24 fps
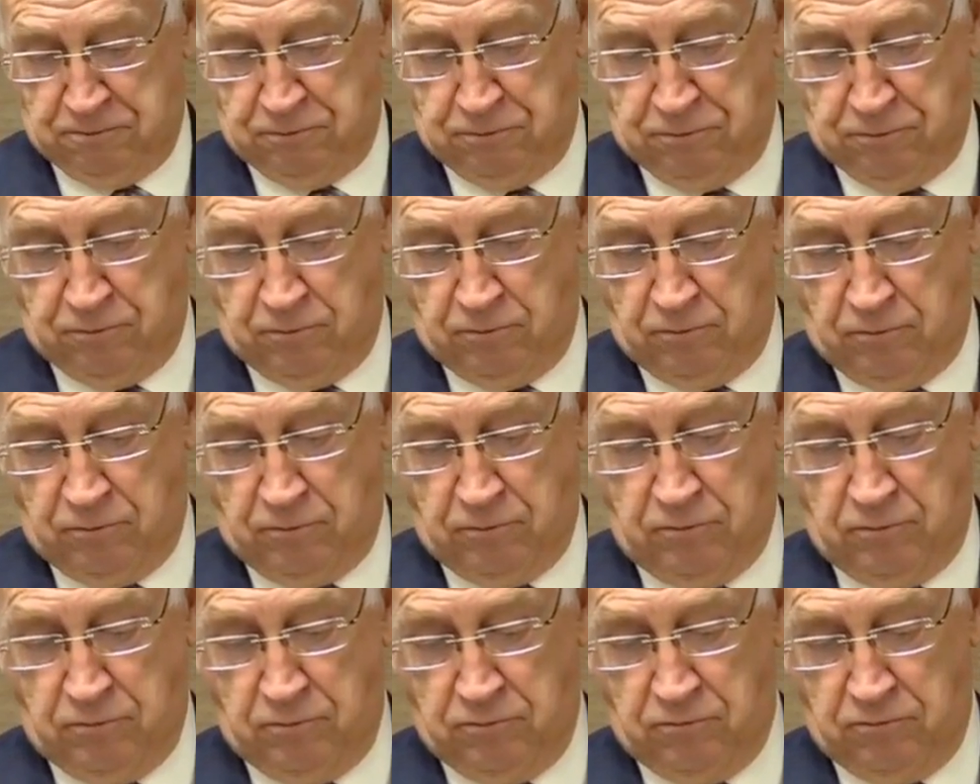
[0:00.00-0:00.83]

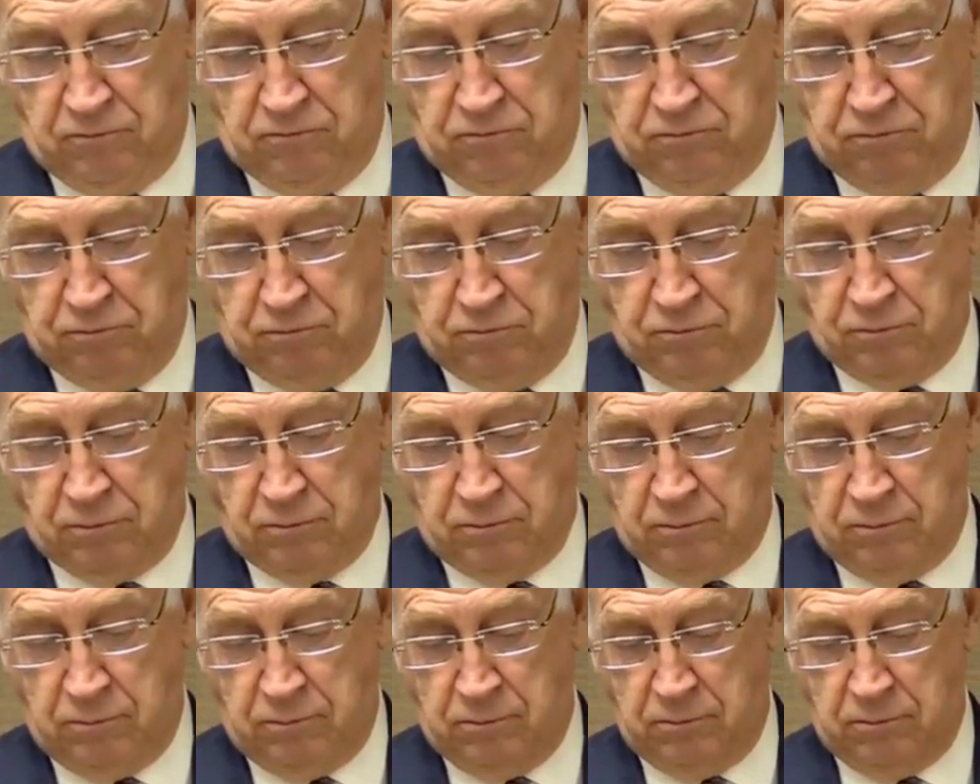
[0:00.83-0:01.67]

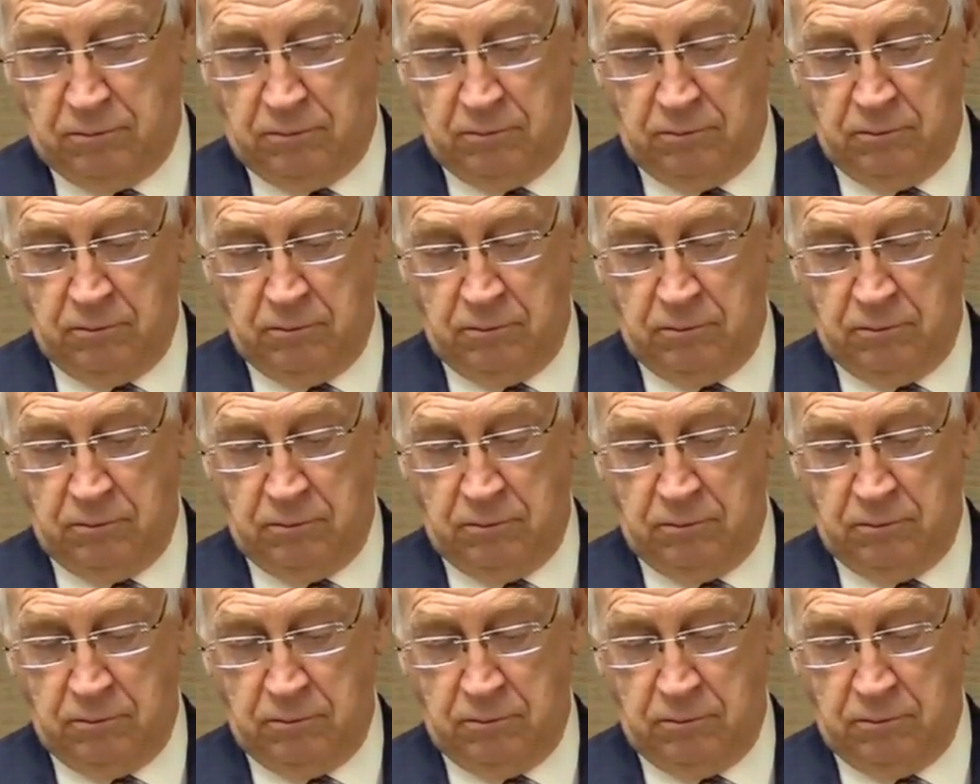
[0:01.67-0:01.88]
Nobody speaks.